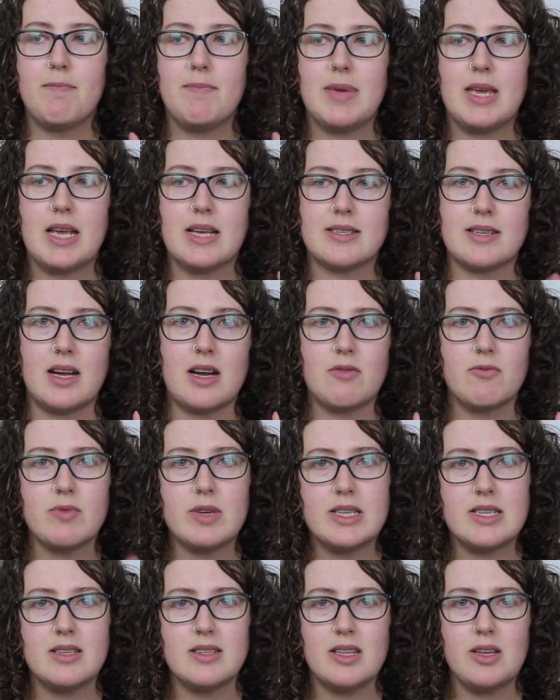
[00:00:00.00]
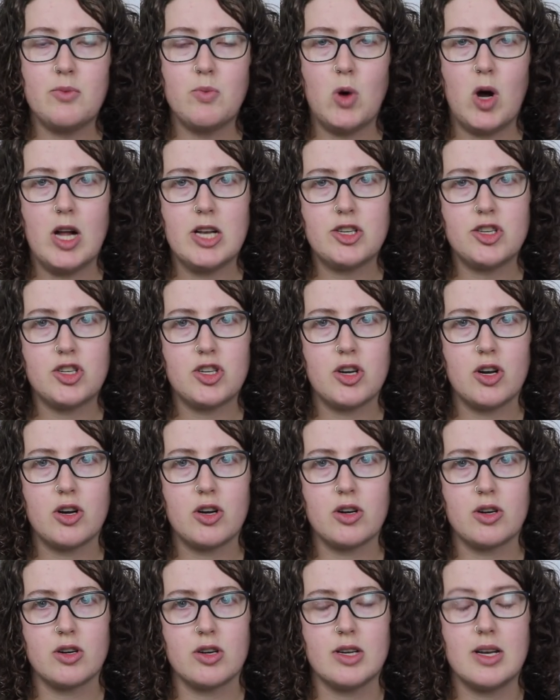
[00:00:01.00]
because I recently watched
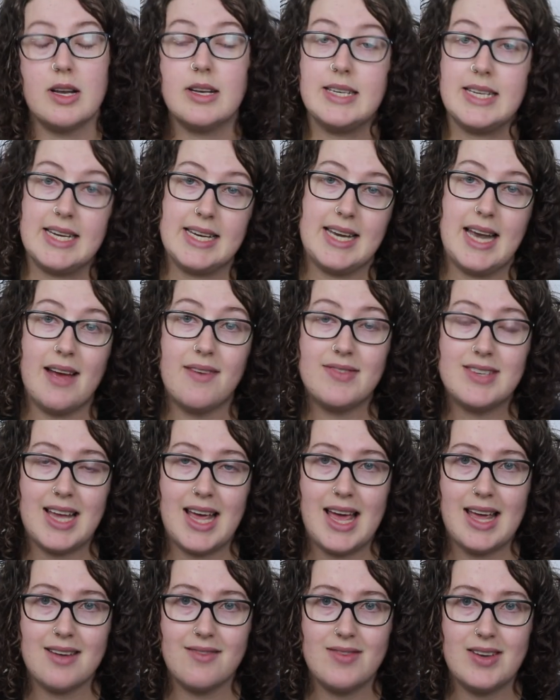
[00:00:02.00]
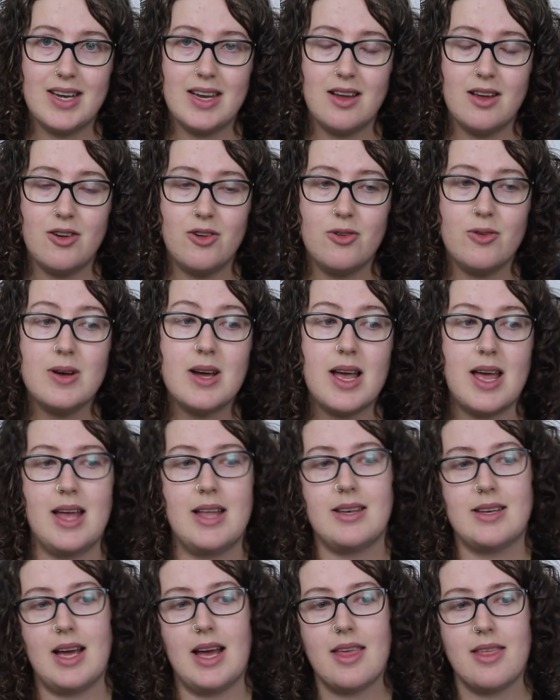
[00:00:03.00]
her DNF tag video,
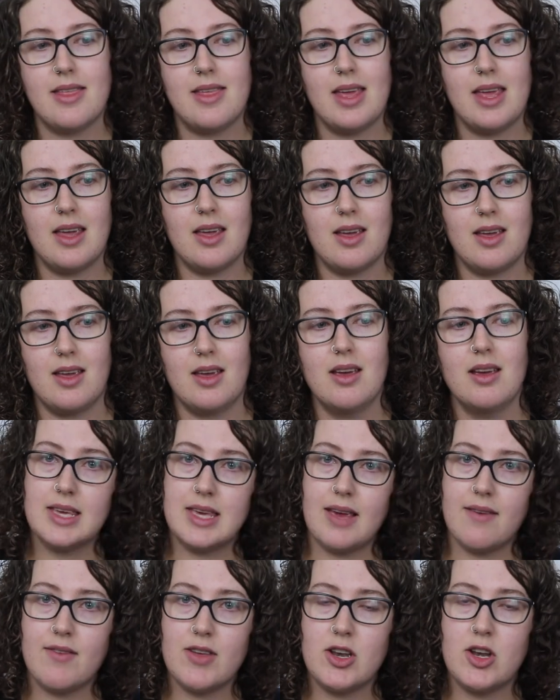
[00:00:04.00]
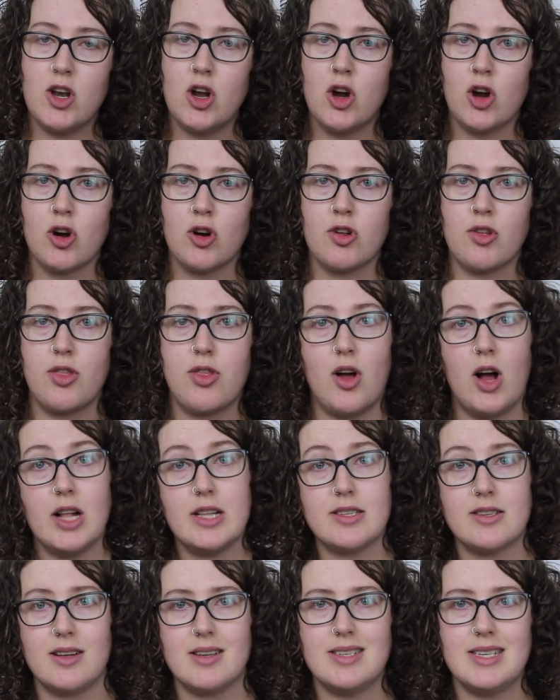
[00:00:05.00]
and I think given her
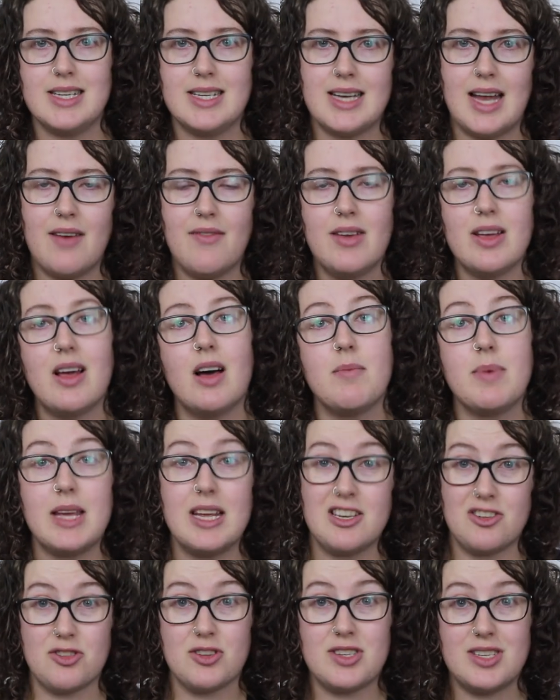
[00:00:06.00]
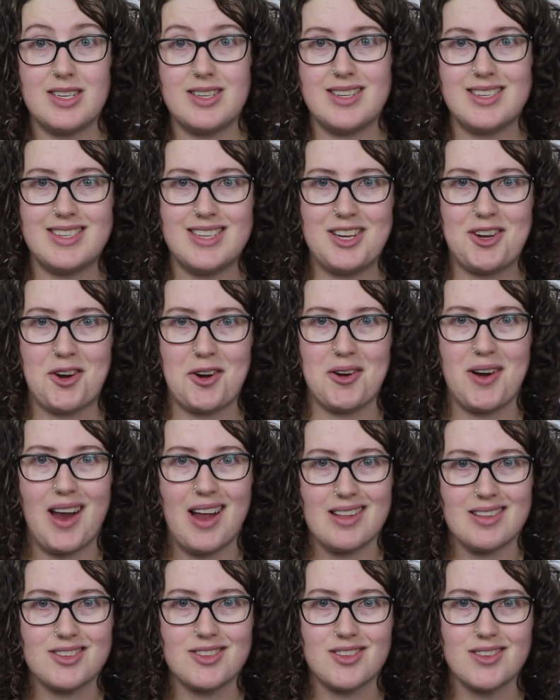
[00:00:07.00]
thoughts on DNFing, I'll be interested to see her
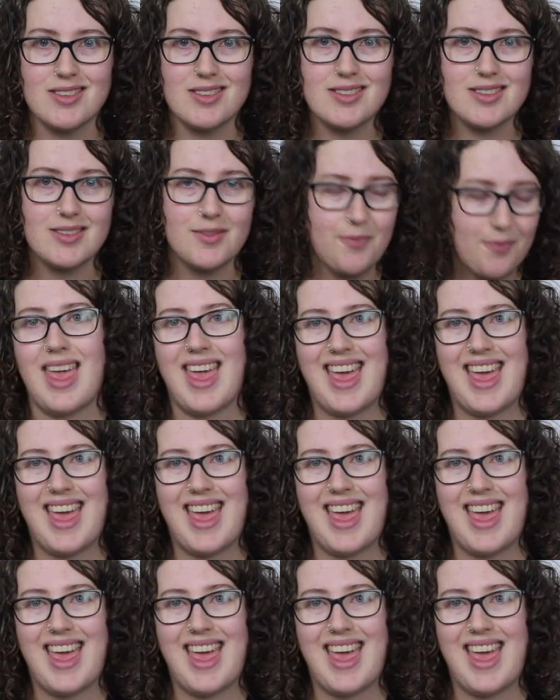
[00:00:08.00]
answers.